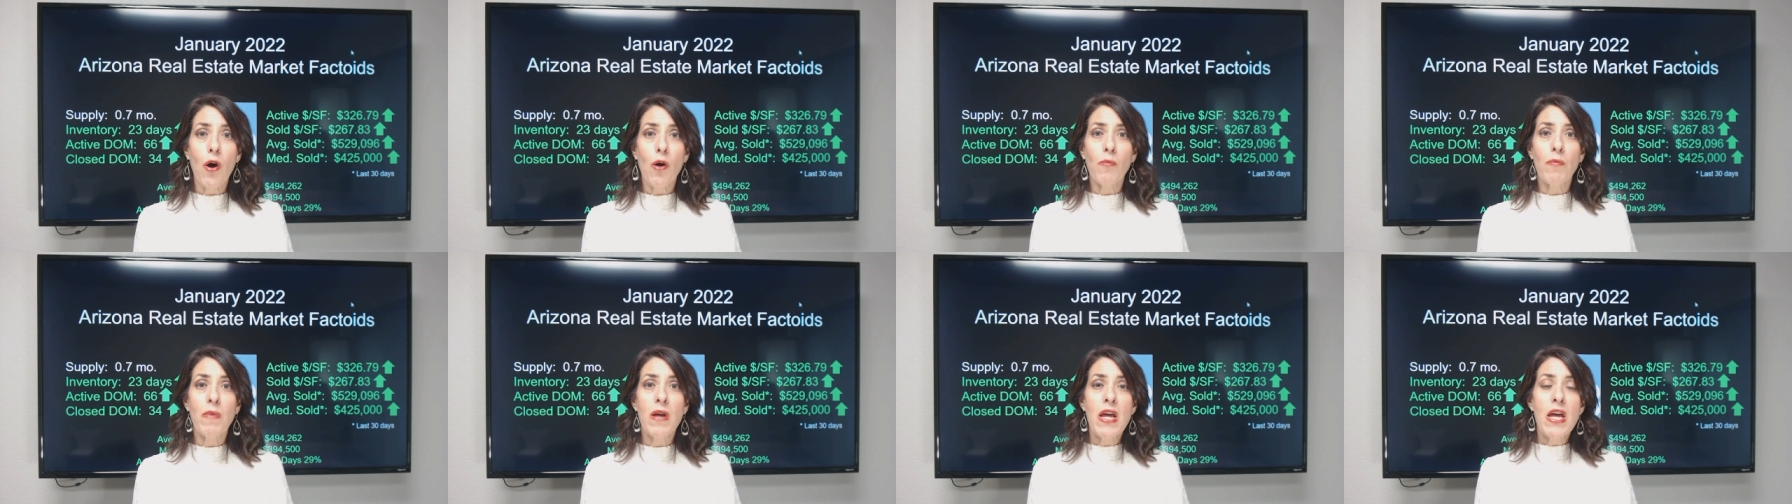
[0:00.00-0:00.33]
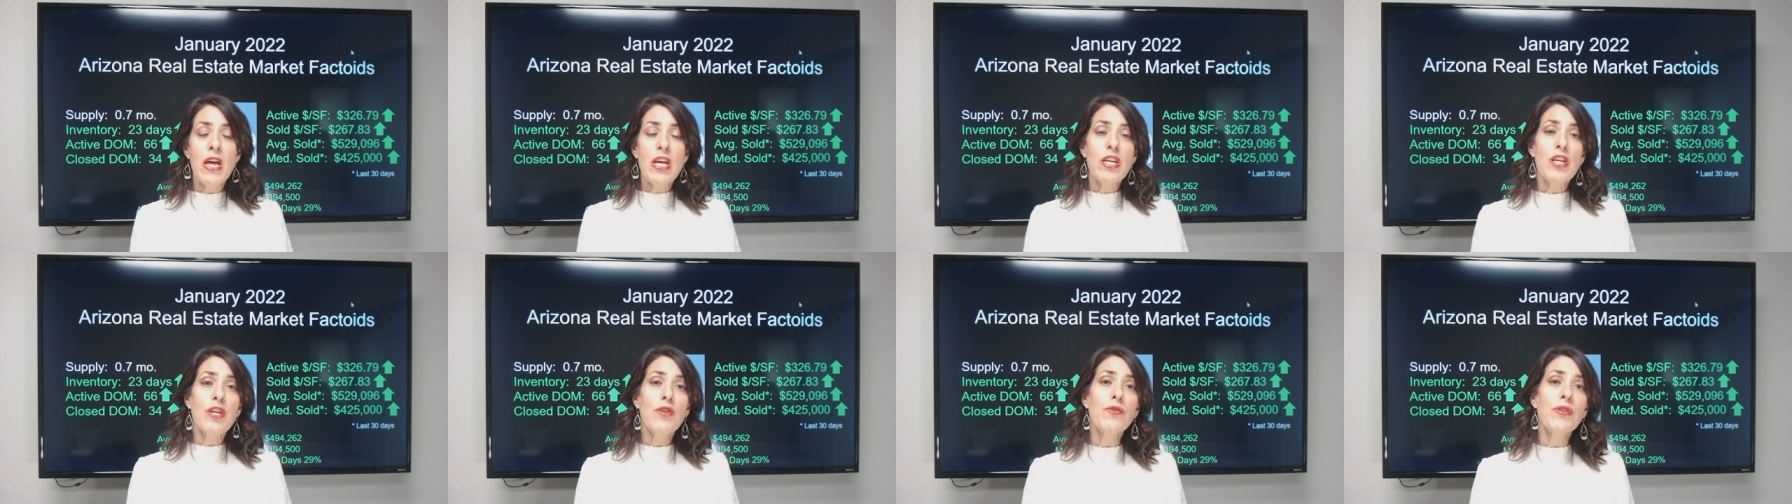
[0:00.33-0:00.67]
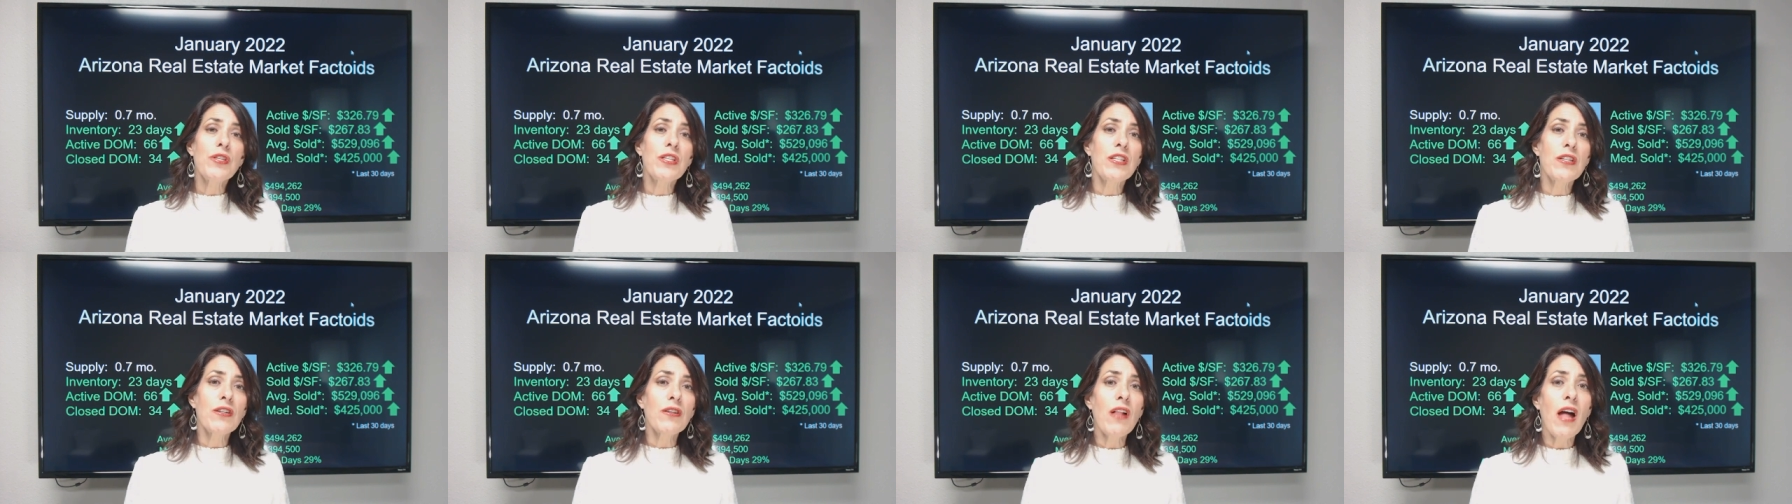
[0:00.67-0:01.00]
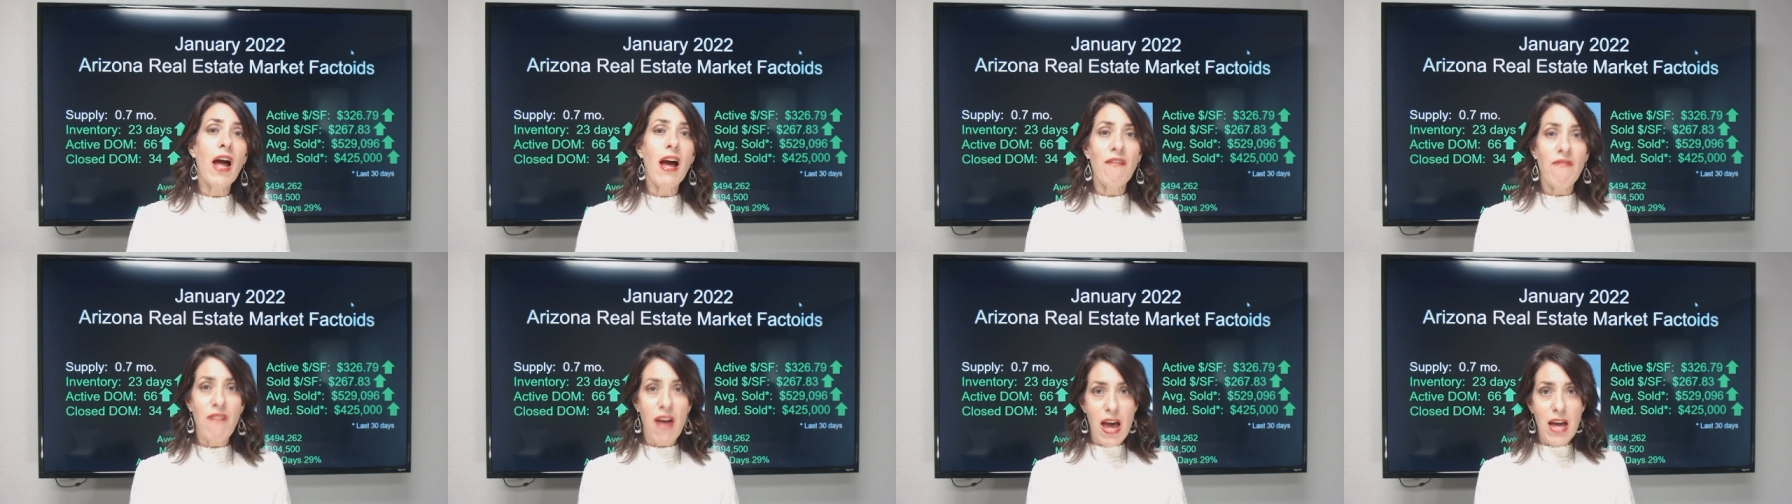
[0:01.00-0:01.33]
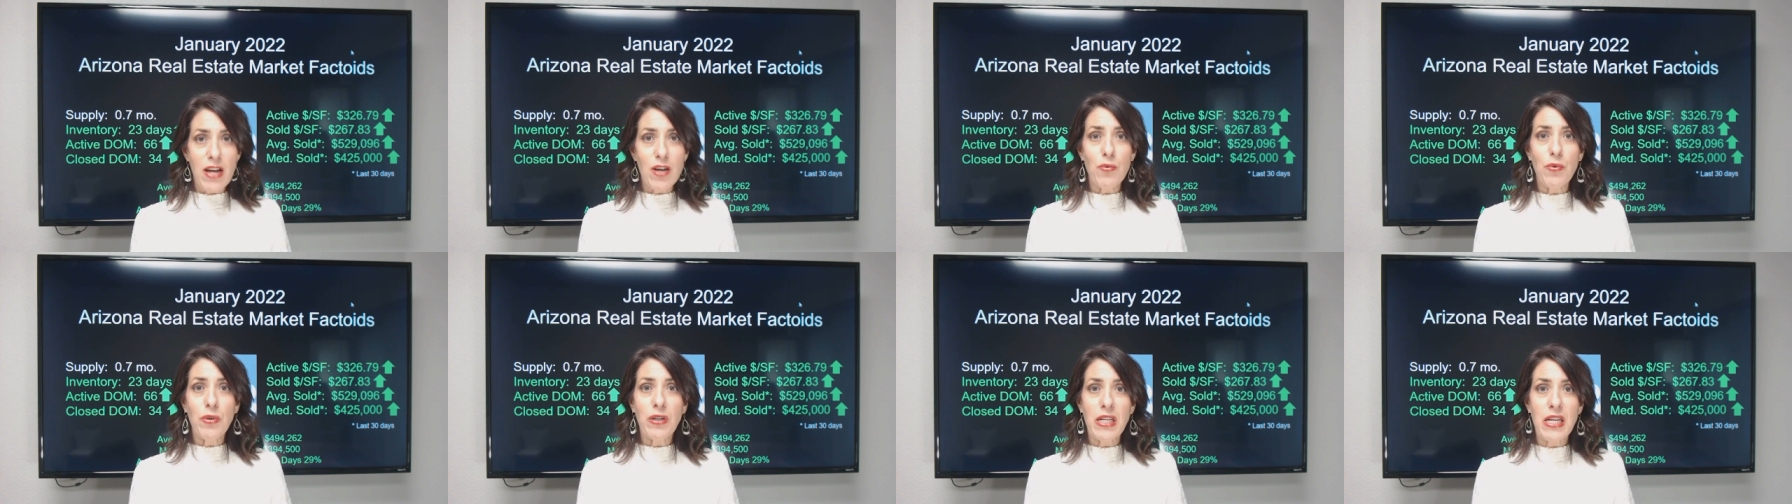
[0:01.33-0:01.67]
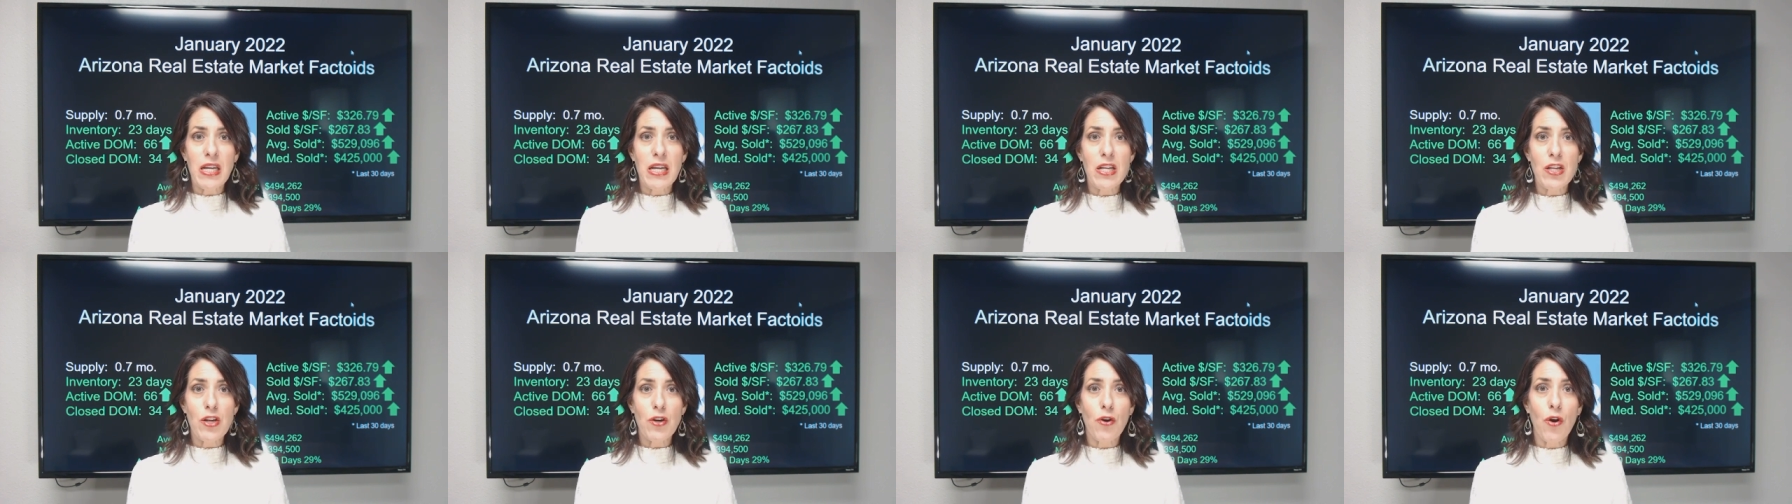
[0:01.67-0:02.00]
your home, you still have
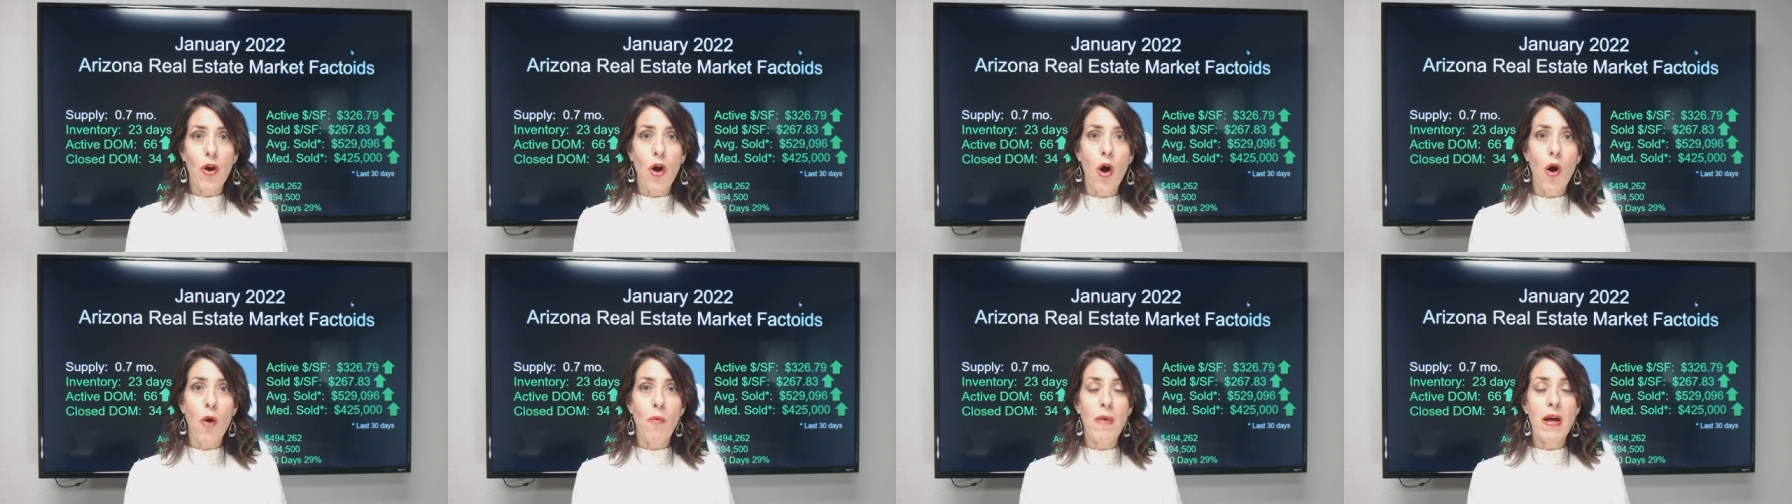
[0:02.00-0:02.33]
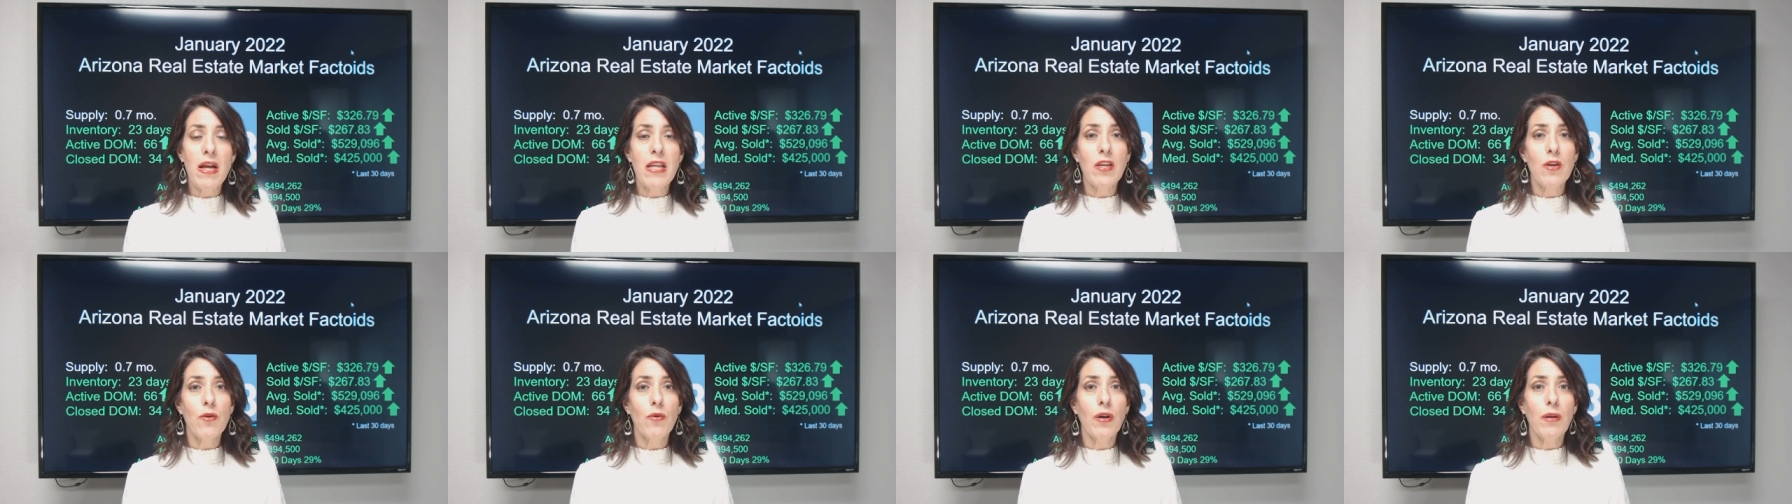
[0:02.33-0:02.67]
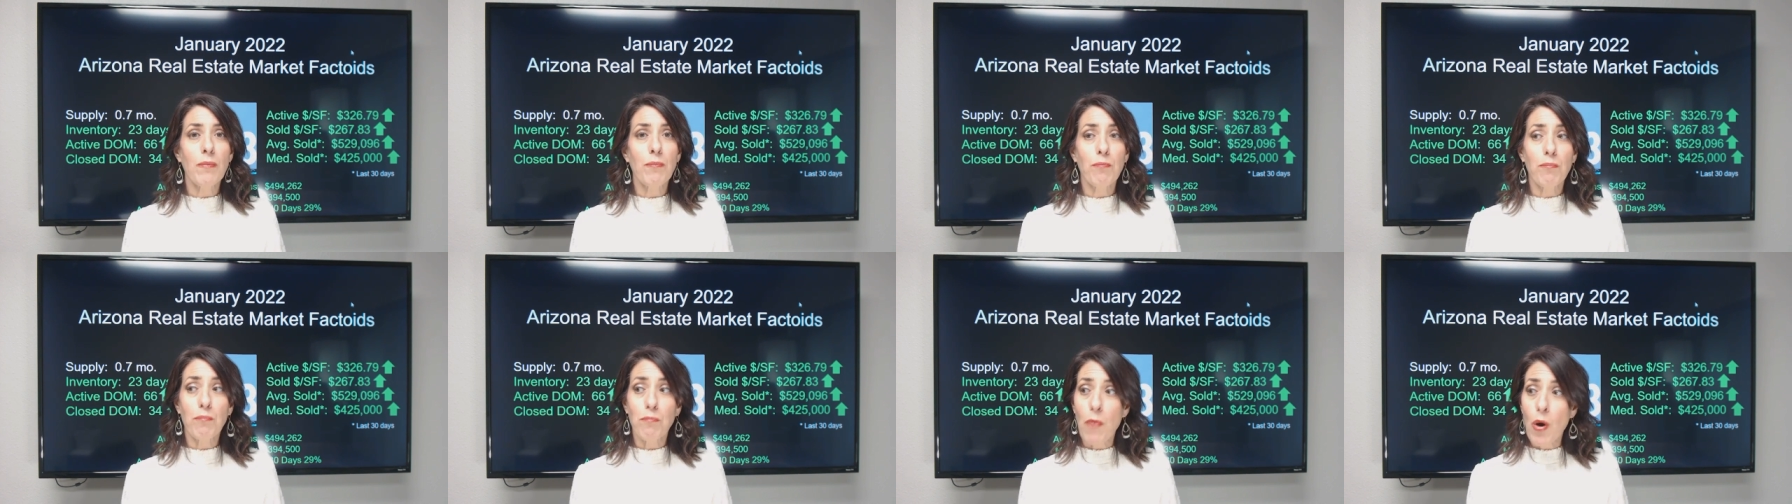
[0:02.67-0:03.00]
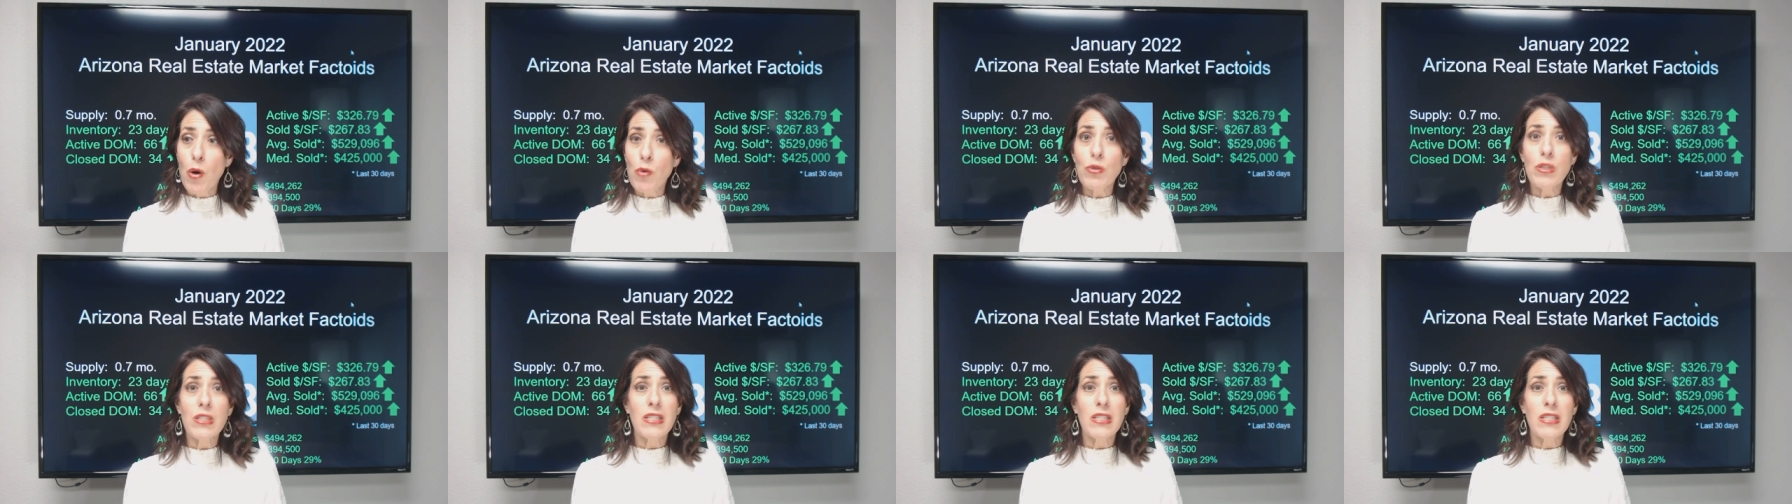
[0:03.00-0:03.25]
equity in your home and you can